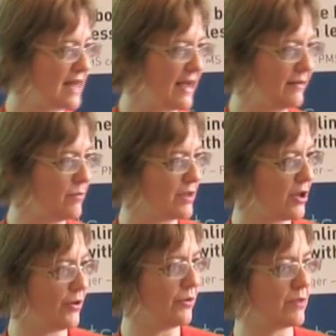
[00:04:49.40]
stay with
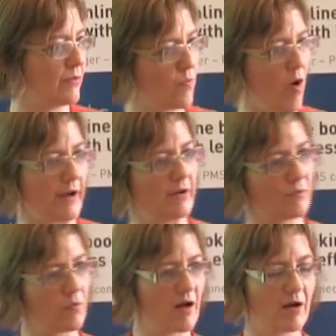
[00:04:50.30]
you? Why
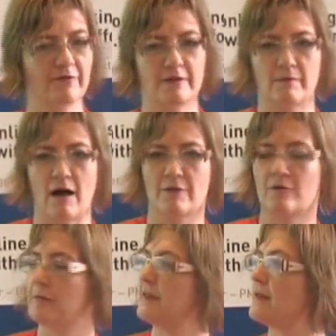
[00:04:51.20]
over the other
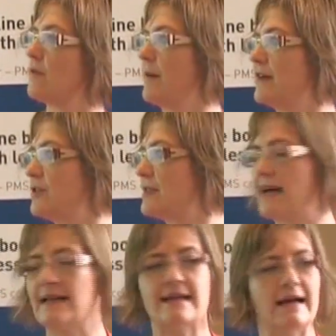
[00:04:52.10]
properties? What makes you
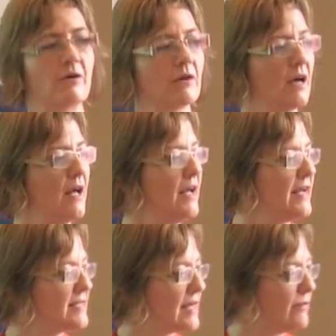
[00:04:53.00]
stand out?
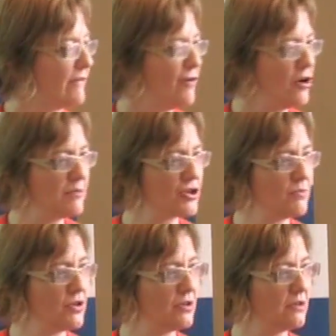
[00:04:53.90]
Is there
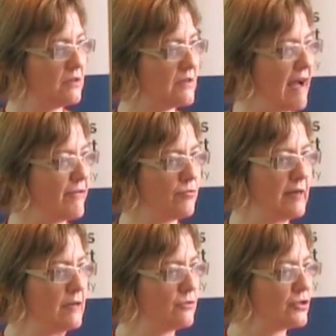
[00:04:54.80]
refurbishment? Have you
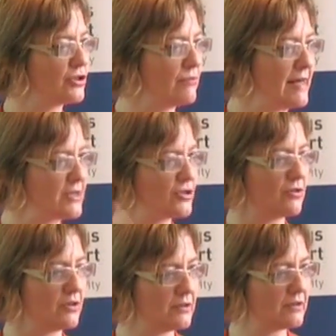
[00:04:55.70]
relaunched a
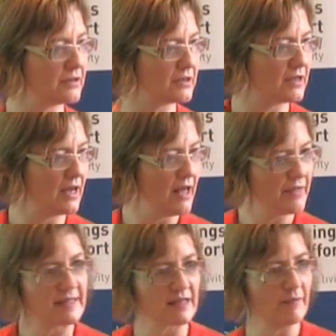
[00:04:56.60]
restaurant?
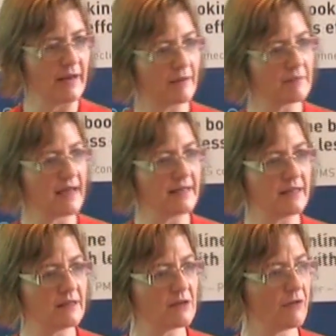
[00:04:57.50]
This can be
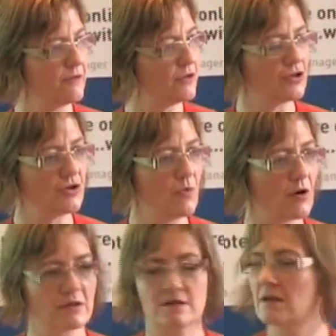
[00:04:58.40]
updated as often as you
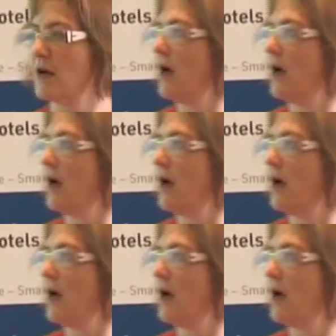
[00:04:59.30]
want.